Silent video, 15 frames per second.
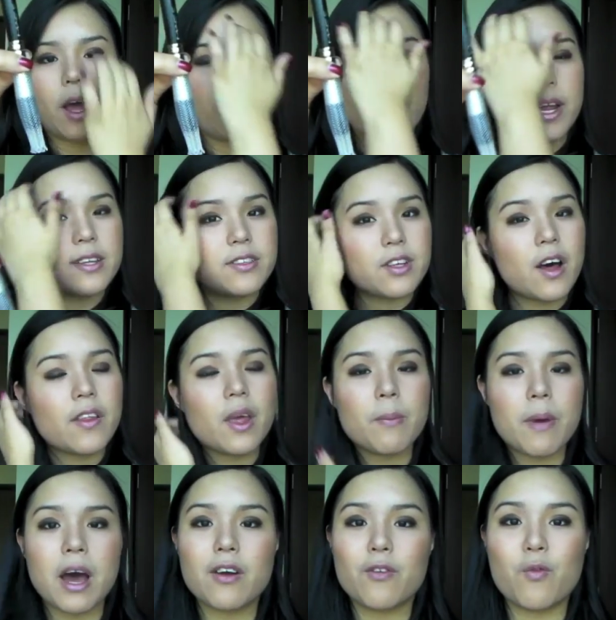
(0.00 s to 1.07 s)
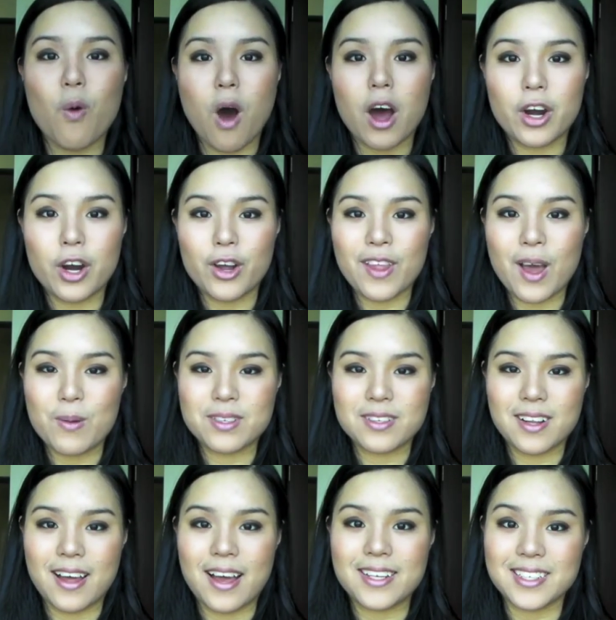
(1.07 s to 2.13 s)
And when I saw the amount of water that was
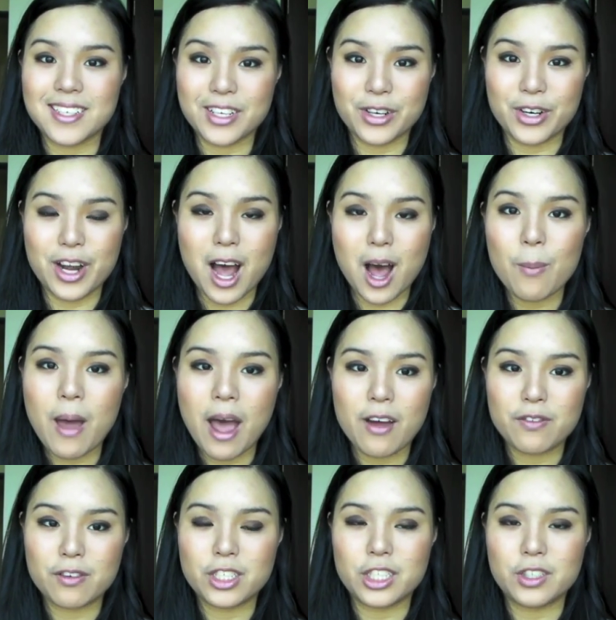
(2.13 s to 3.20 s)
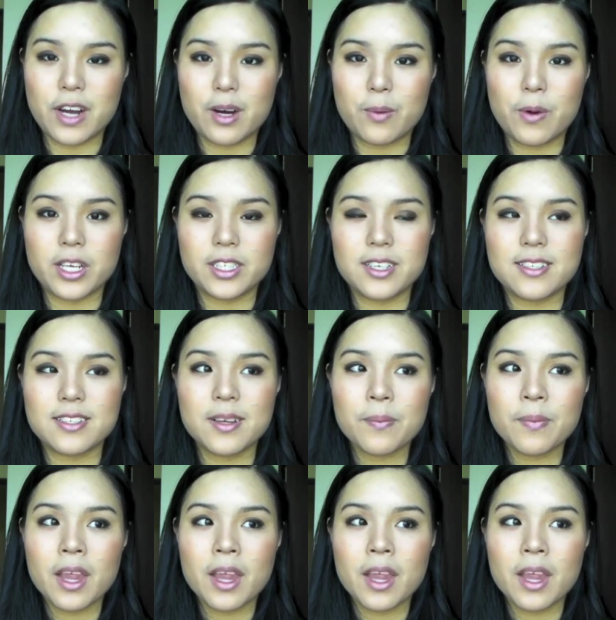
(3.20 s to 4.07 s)
collected in her cup after she dried her brushes,